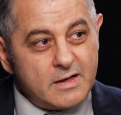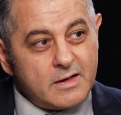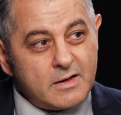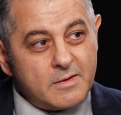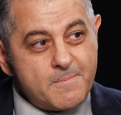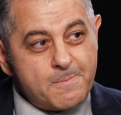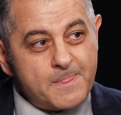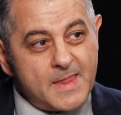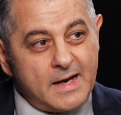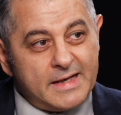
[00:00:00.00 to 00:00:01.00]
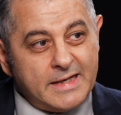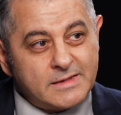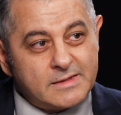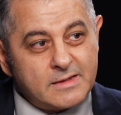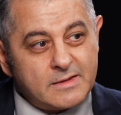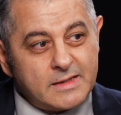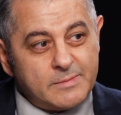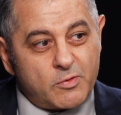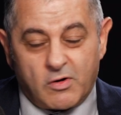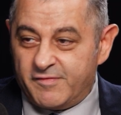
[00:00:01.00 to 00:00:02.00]
against the
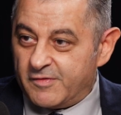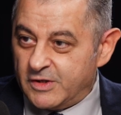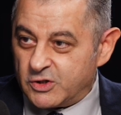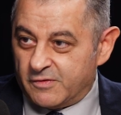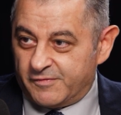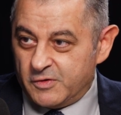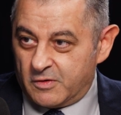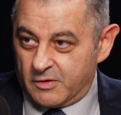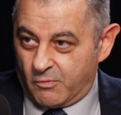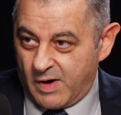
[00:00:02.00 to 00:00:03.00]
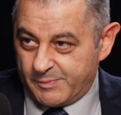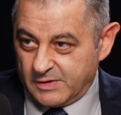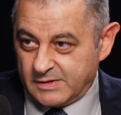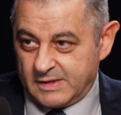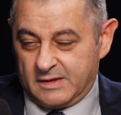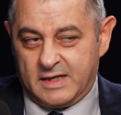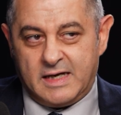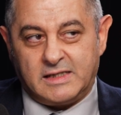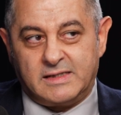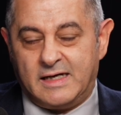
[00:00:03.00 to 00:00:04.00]
proliferation of nuclear weapons, and he
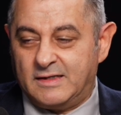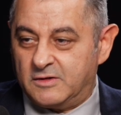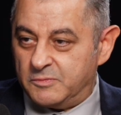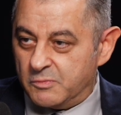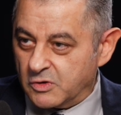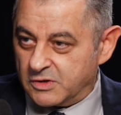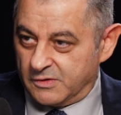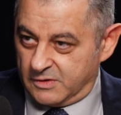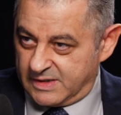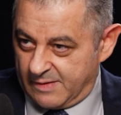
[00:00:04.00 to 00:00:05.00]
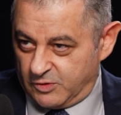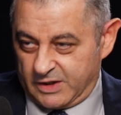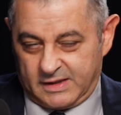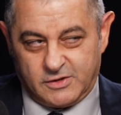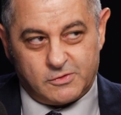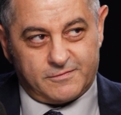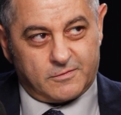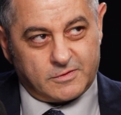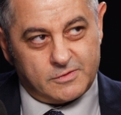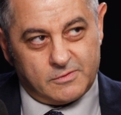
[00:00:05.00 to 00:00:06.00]
has edited books on the subject and so
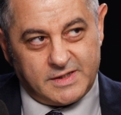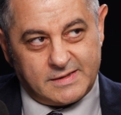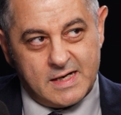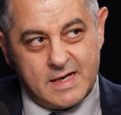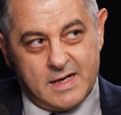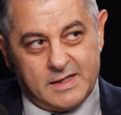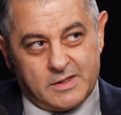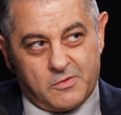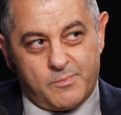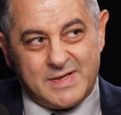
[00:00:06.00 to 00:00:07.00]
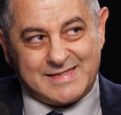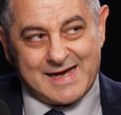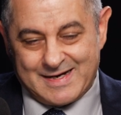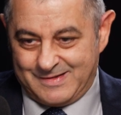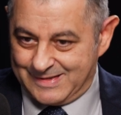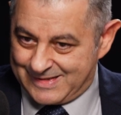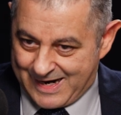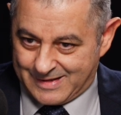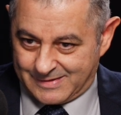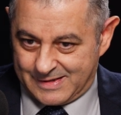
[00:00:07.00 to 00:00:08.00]
forth. So he's, beside the
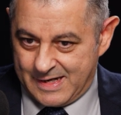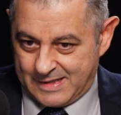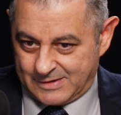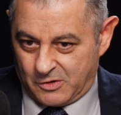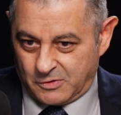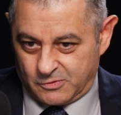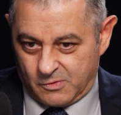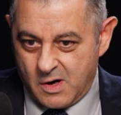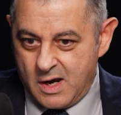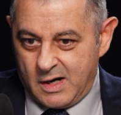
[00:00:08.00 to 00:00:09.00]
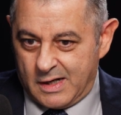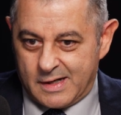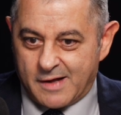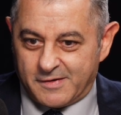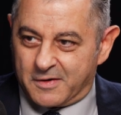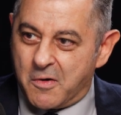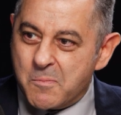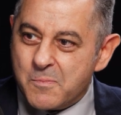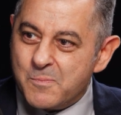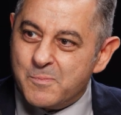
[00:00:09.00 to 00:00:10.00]
science, he has also another
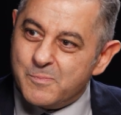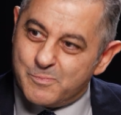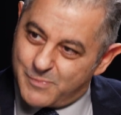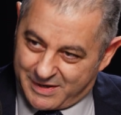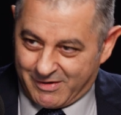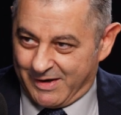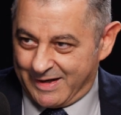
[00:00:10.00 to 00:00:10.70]
parallel